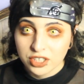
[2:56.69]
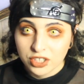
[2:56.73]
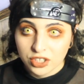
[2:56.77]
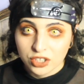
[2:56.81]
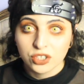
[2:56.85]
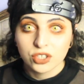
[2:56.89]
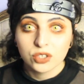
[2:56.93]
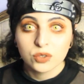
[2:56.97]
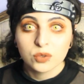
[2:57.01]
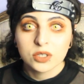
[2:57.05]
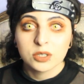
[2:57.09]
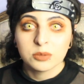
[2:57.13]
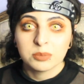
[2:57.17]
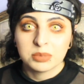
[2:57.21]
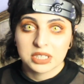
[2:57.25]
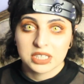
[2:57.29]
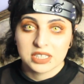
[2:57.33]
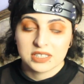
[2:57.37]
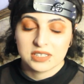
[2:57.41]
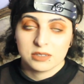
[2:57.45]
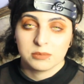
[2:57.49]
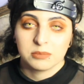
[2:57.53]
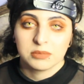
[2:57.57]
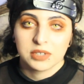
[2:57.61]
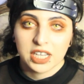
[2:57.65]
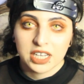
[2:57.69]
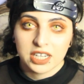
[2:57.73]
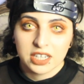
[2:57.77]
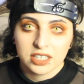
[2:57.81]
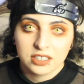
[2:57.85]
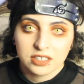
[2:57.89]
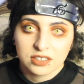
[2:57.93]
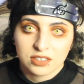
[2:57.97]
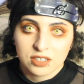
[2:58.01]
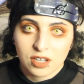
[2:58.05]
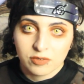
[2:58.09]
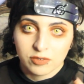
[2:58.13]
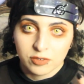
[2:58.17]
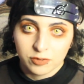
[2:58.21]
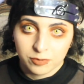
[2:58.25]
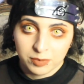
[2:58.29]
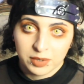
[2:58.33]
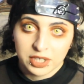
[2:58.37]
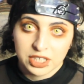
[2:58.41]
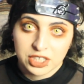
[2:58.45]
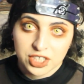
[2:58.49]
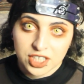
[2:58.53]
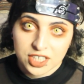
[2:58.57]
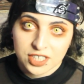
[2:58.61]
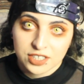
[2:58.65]
to do it because I'm getting this off of
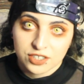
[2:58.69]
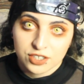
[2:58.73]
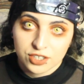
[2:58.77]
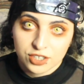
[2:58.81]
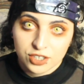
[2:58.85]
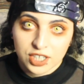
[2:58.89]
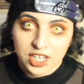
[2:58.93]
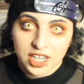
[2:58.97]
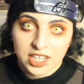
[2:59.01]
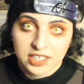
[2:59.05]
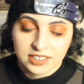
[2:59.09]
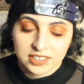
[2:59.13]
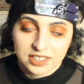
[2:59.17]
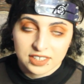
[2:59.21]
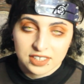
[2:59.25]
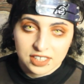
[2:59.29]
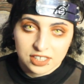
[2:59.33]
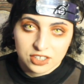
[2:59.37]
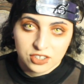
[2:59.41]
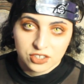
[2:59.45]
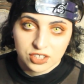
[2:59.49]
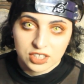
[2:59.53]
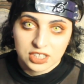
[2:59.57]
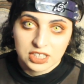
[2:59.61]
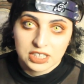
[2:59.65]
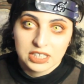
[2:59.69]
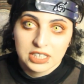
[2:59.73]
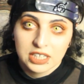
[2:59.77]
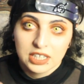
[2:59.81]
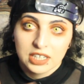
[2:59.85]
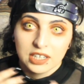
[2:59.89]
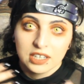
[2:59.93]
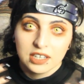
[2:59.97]
my chest, and you guys can actually